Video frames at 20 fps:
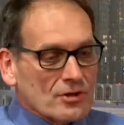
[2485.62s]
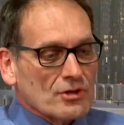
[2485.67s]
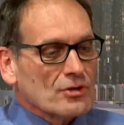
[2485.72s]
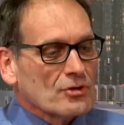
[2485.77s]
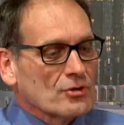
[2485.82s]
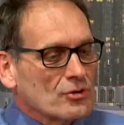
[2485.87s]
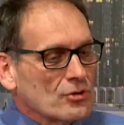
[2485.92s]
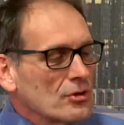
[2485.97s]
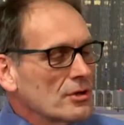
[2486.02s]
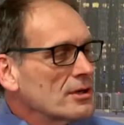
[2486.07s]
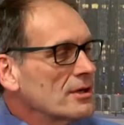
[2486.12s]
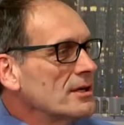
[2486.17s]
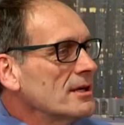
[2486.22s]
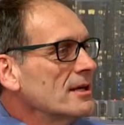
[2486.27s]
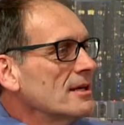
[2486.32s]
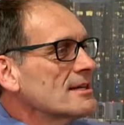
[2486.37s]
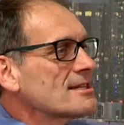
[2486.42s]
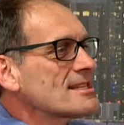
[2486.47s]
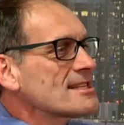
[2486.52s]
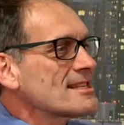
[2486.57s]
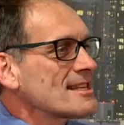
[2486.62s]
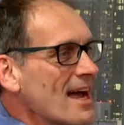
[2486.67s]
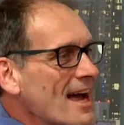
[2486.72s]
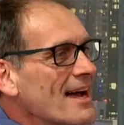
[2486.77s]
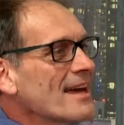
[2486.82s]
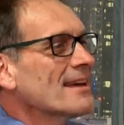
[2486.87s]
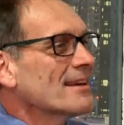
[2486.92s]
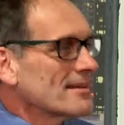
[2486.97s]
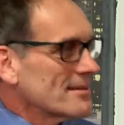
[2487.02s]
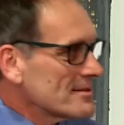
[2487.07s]
good
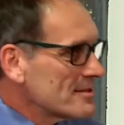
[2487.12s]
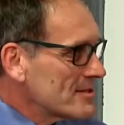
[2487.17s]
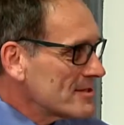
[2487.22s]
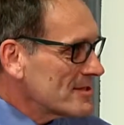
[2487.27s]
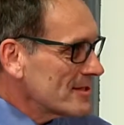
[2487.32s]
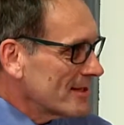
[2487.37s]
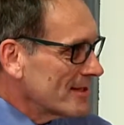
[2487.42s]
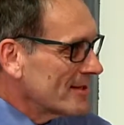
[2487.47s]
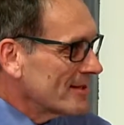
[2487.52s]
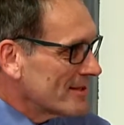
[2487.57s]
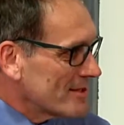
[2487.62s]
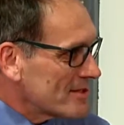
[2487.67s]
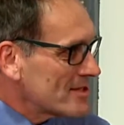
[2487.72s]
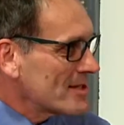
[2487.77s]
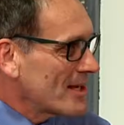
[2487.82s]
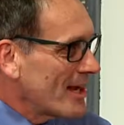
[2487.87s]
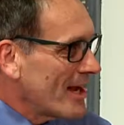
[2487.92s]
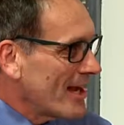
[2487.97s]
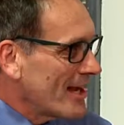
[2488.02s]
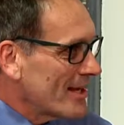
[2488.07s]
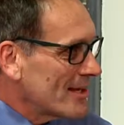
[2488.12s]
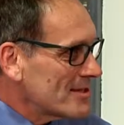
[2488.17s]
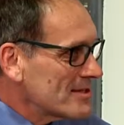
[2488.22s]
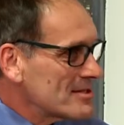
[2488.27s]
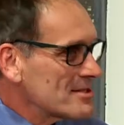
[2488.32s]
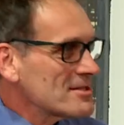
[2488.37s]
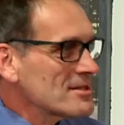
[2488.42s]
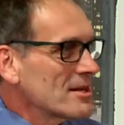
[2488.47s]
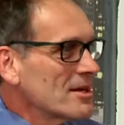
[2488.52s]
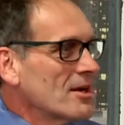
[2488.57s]
science in this
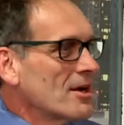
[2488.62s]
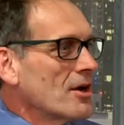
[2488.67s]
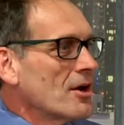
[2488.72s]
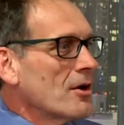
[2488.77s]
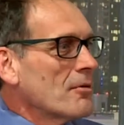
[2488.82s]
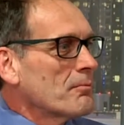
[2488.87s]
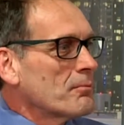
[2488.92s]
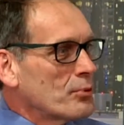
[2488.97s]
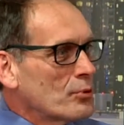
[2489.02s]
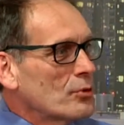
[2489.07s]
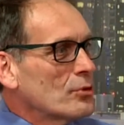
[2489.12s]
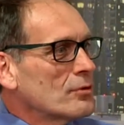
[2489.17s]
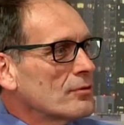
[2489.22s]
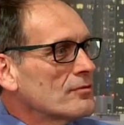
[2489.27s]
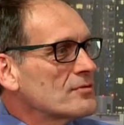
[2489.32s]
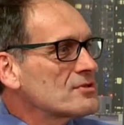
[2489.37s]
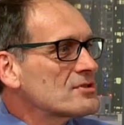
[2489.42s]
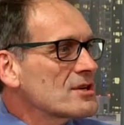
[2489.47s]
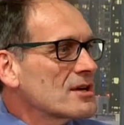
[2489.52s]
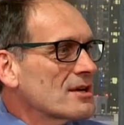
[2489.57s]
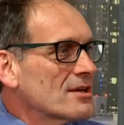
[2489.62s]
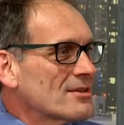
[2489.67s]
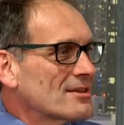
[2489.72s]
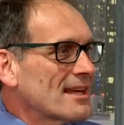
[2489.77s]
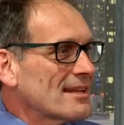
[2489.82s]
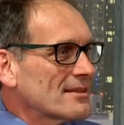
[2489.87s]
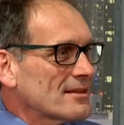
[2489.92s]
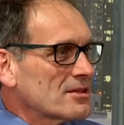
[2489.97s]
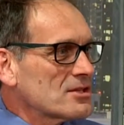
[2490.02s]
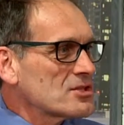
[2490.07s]
case proves
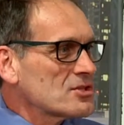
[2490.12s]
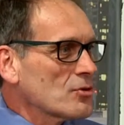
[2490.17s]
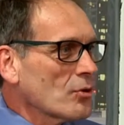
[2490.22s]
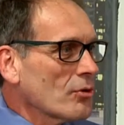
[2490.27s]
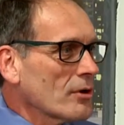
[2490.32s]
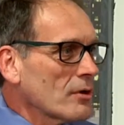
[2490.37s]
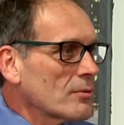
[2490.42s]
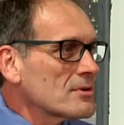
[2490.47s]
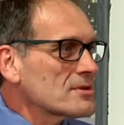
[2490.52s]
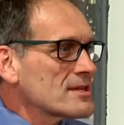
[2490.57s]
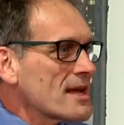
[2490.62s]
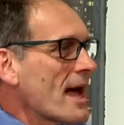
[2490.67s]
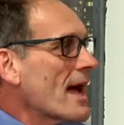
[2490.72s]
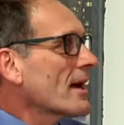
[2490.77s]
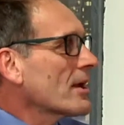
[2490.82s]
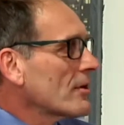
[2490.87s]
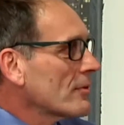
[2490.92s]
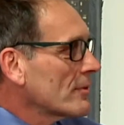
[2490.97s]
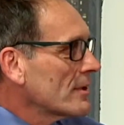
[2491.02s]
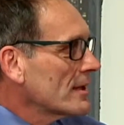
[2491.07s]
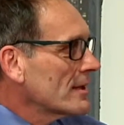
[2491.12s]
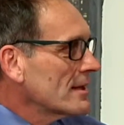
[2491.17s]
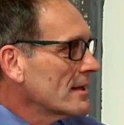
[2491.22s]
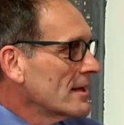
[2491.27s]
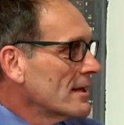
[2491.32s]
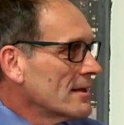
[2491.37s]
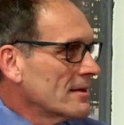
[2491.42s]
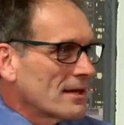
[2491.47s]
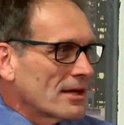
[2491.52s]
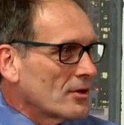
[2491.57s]
that the story was accurate,
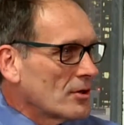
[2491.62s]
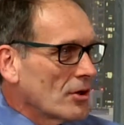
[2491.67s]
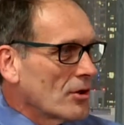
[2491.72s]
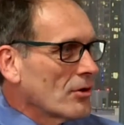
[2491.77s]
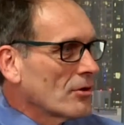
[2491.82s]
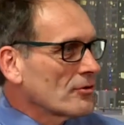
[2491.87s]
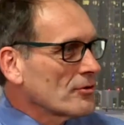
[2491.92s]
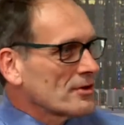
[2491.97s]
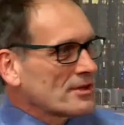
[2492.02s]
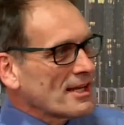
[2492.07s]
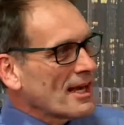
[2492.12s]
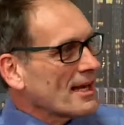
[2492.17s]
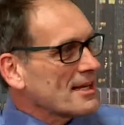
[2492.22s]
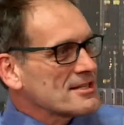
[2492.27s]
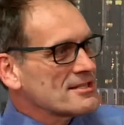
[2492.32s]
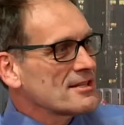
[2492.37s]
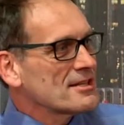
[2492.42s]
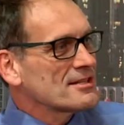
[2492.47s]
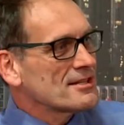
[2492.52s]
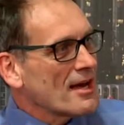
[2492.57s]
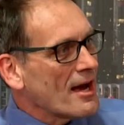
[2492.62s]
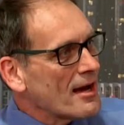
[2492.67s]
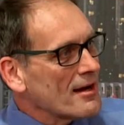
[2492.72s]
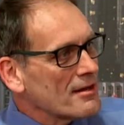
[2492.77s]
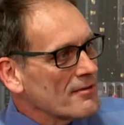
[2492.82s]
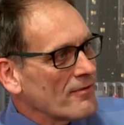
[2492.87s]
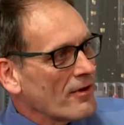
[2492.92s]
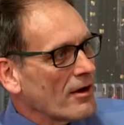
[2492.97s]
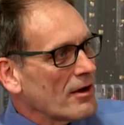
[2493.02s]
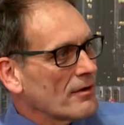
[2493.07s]
that no, the text did not
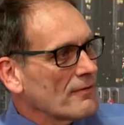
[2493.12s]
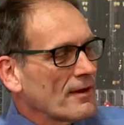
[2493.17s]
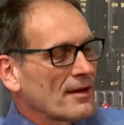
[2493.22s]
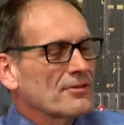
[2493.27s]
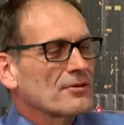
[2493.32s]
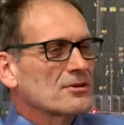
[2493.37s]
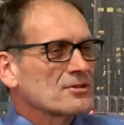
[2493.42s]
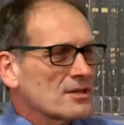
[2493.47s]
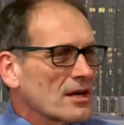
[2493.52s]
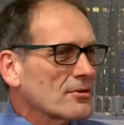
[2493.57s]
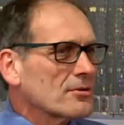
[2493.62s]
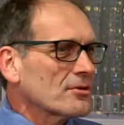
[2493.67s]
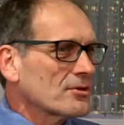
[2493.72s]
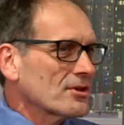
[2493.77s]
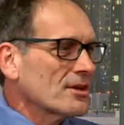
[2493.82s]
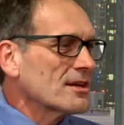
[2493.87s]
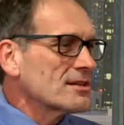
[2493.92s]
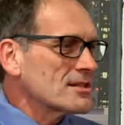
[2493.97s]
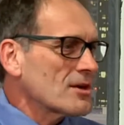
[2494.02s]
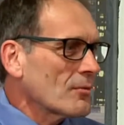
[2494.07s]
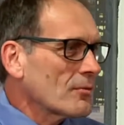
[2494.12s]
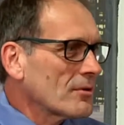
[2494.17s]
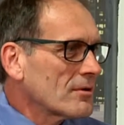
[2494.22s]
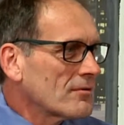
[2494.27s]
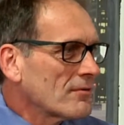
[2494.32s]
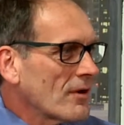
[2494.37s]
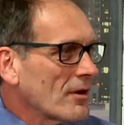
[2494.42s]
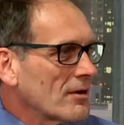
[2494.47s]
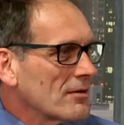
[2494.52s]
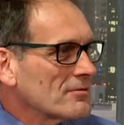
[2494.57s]
evolve, and there's other things that were
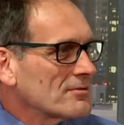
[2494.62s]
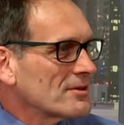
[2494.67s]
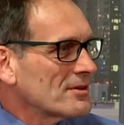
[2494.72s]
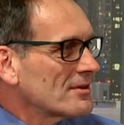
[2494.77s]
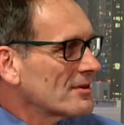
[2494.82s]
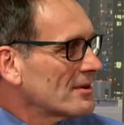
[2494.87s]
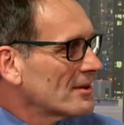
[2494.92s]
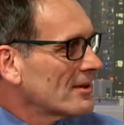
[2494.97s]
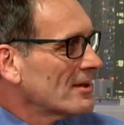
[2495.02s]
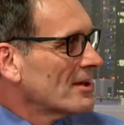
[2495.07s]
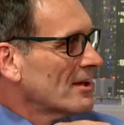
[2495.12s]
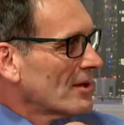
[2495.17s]
involved in the